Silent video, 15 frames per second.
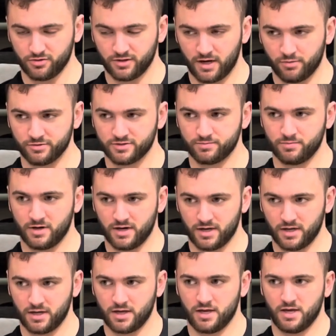That was
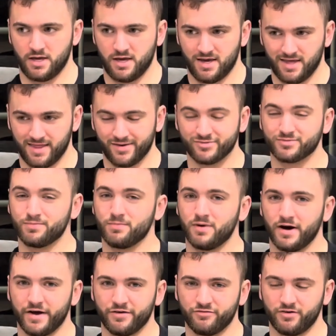my
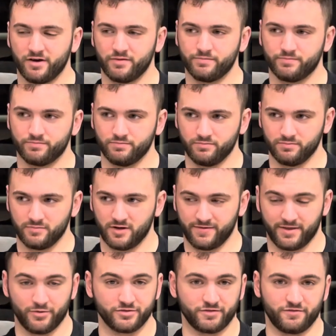event. If there
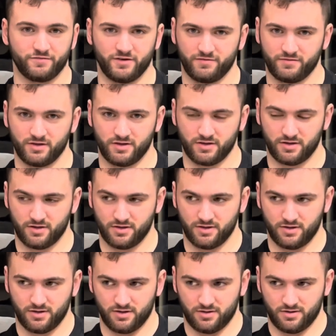was a 50, it
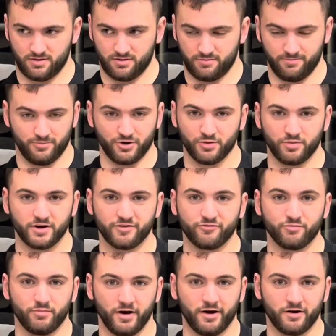would have been even
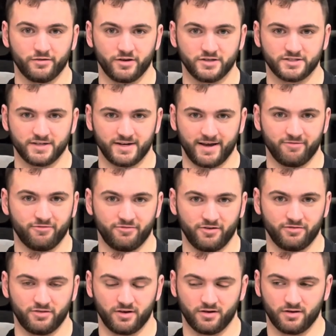better. They just didn't have a
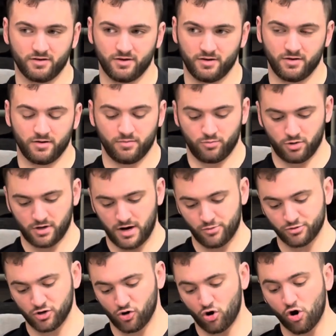50. But I would
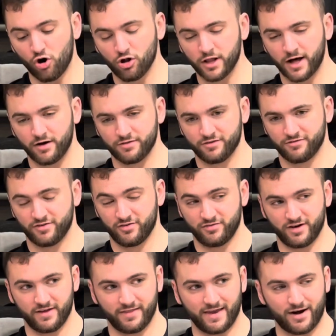go all out in the
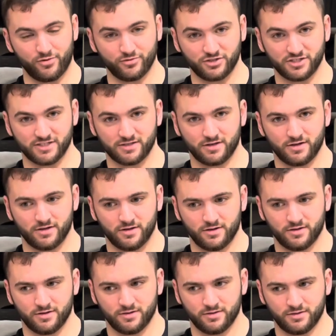50, and then I would just
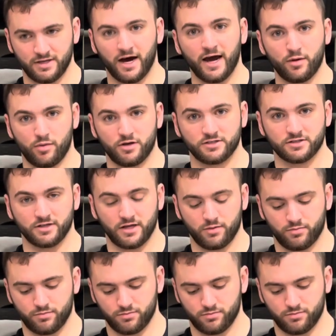die, basically.